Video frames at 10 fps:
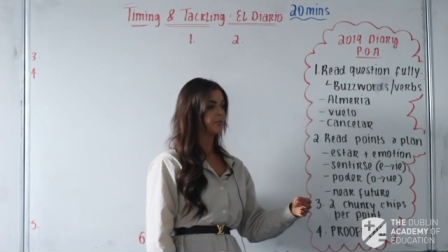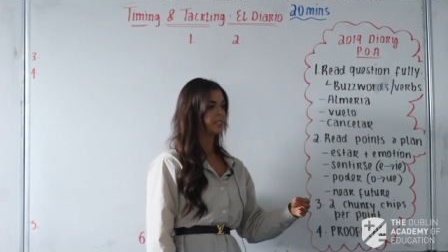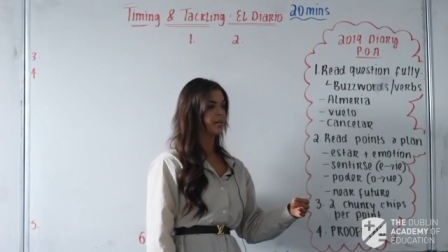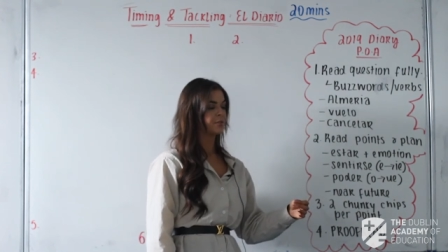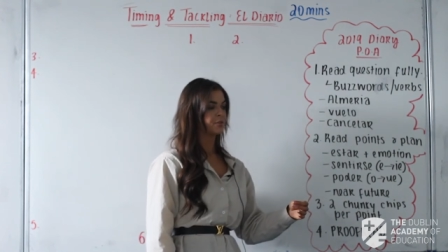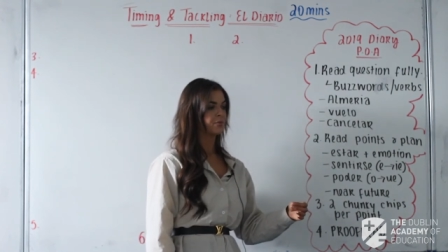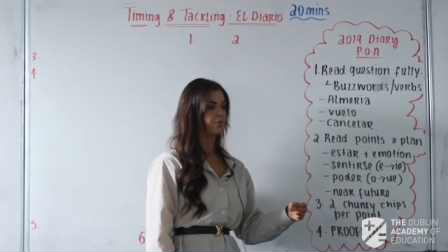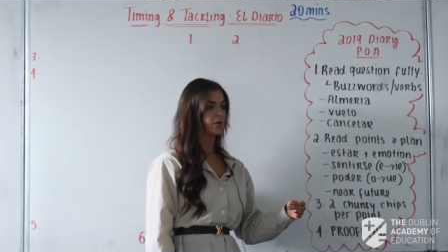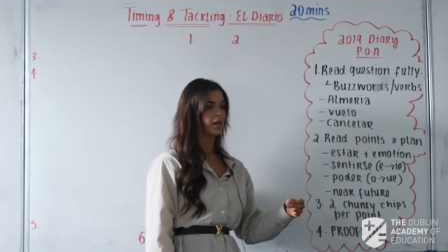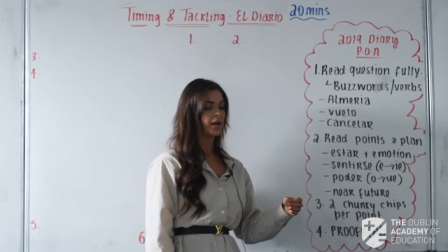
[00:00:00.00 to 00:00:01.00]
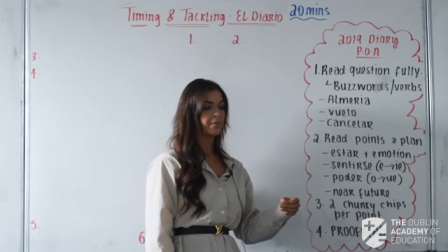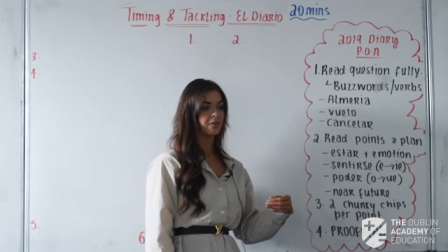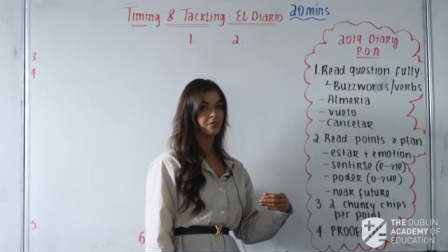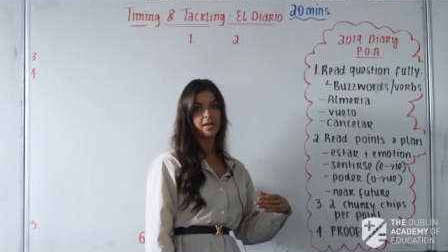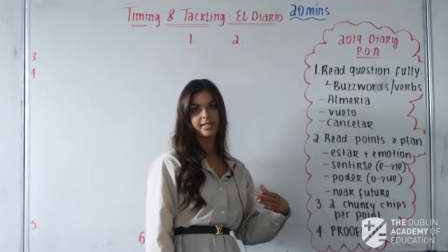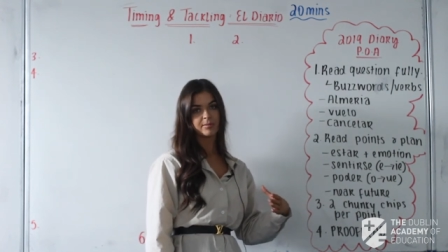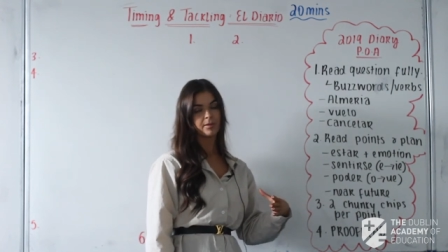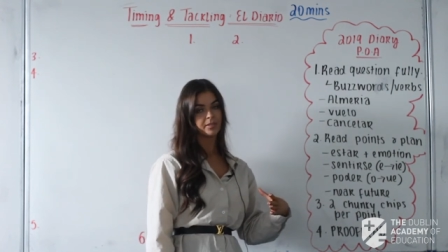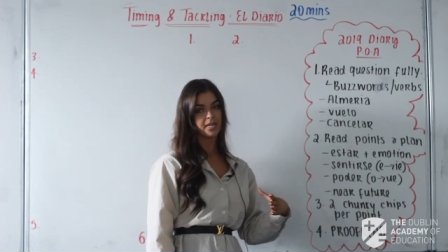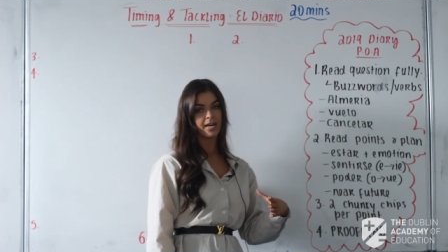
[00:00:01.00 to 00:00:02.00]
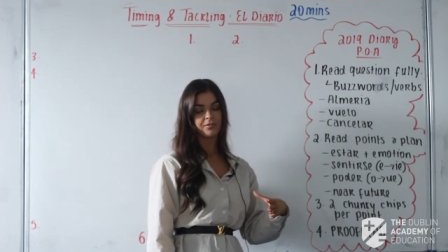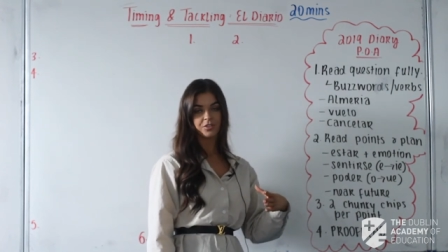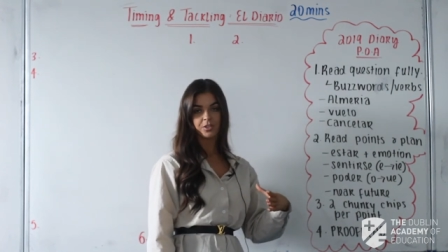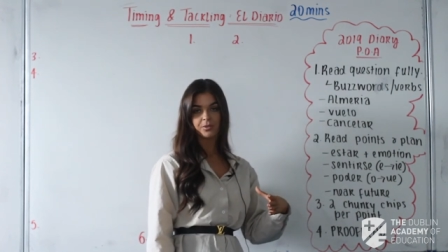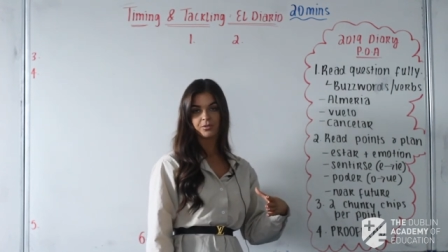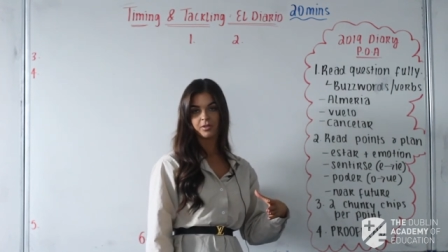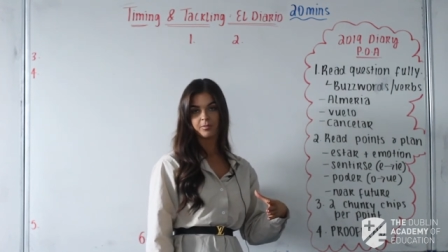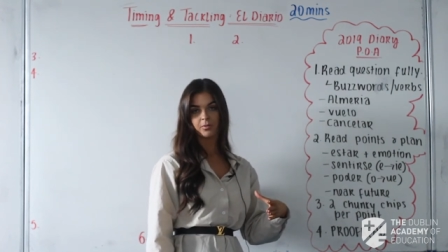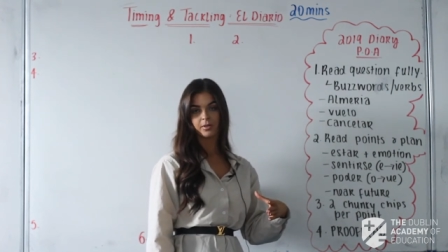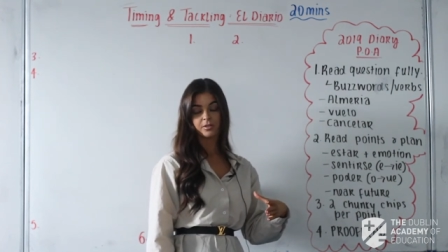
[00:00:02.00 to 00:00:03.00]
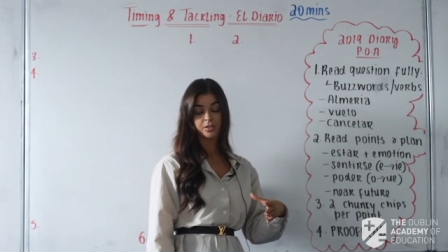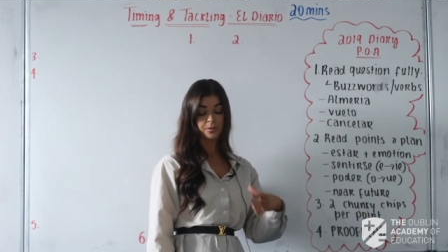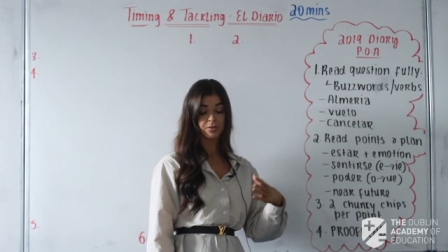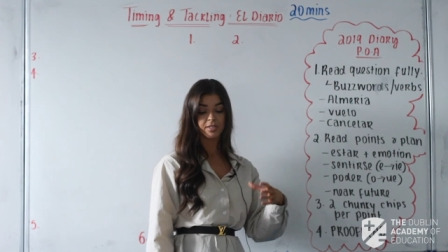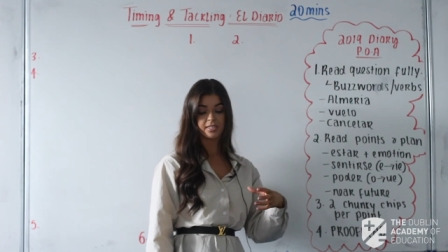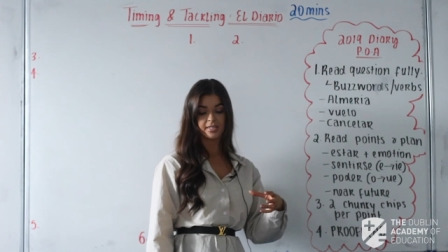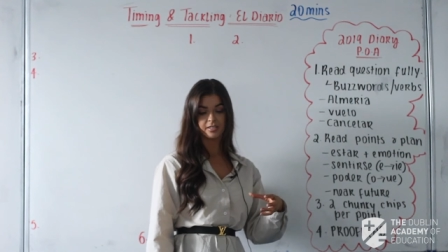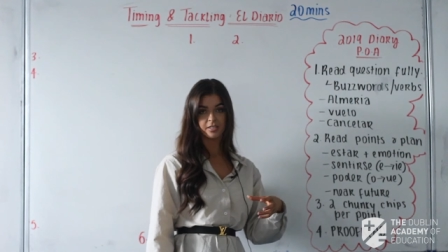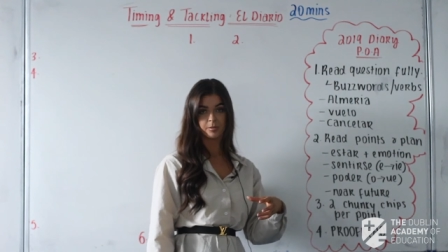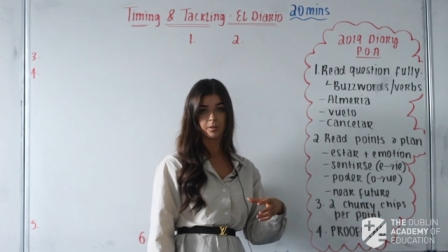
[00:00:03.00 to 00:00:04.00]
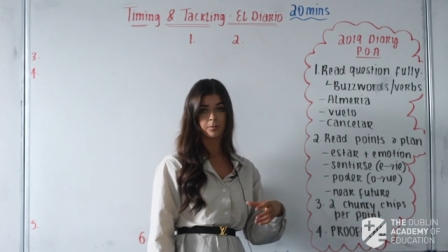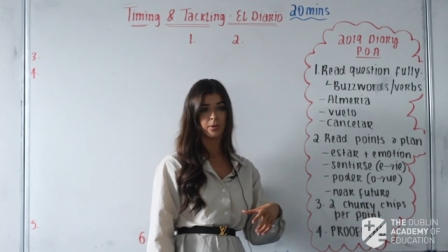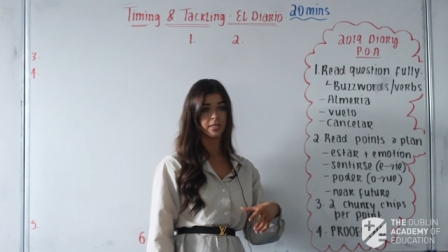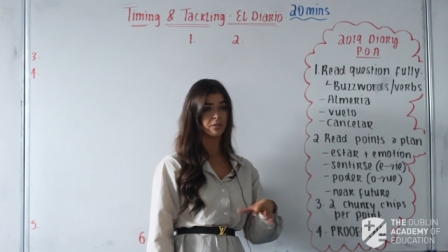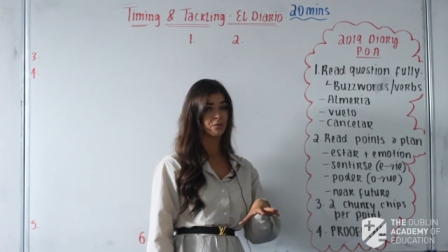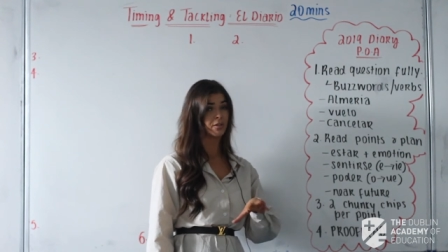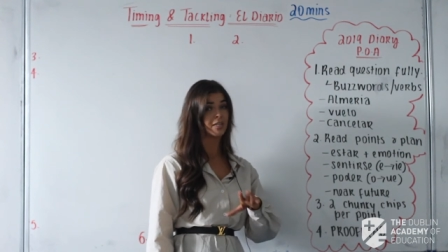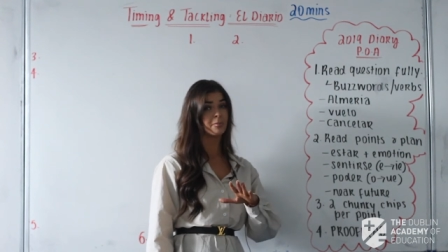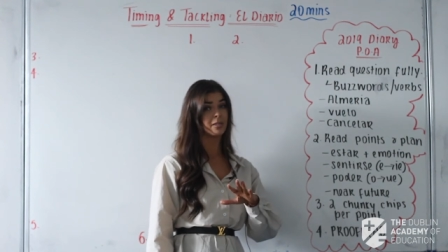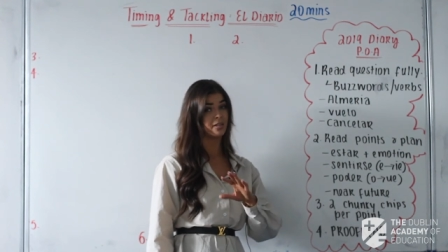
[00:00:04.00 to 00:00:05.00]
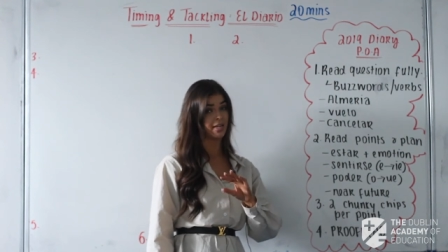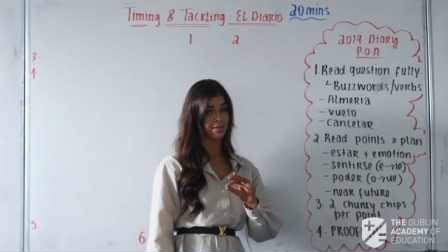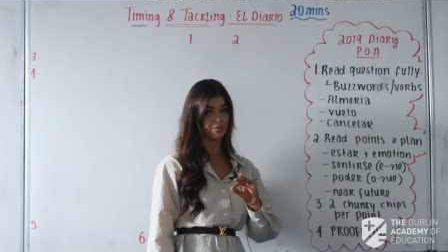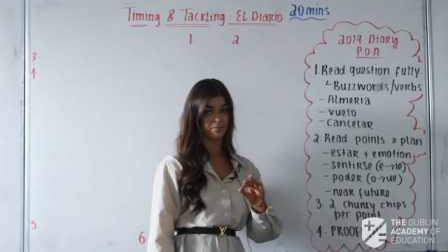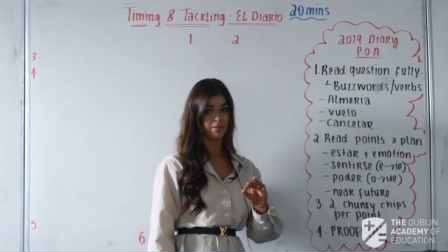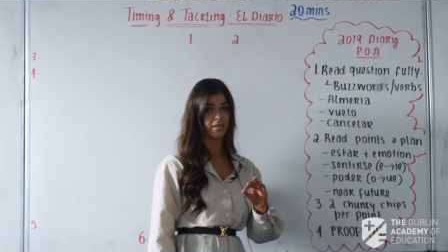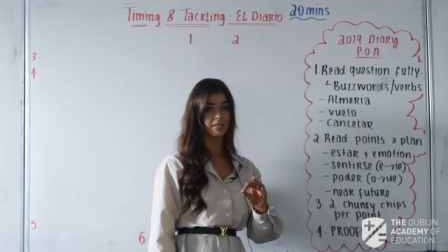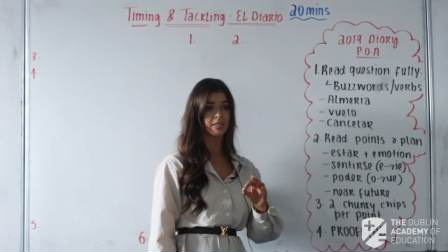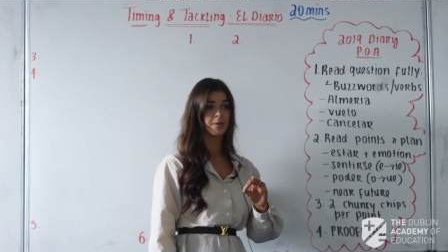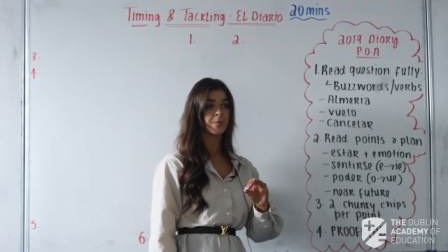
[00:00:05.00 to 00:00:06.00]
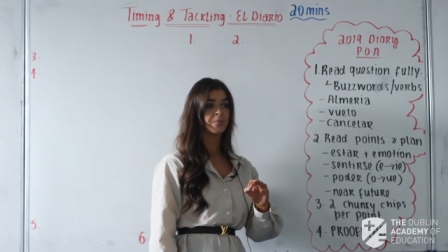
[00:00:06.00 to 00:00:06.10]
from examiners before, I would advise maybe to have two or three two or three sentences per point, three being kind of the max.